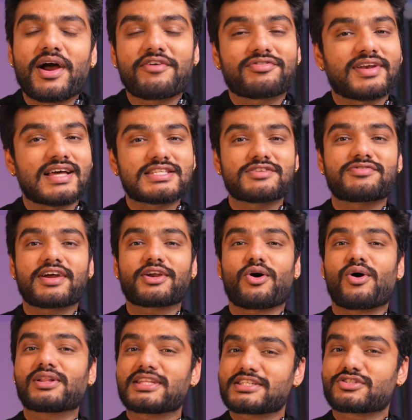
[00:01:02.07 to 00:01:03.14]
I've classified
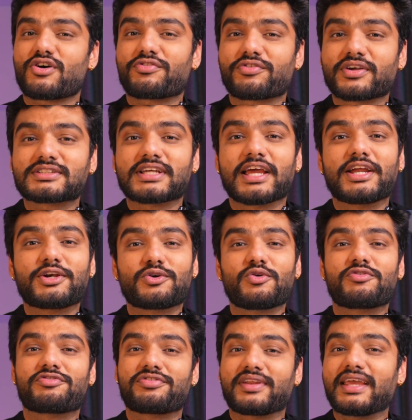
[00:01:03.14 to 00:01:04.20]
all these softwares
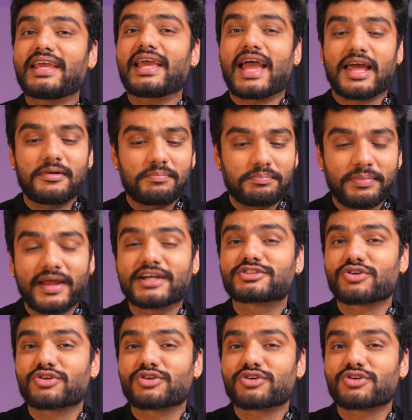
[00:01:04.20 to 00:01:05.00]
into free and paid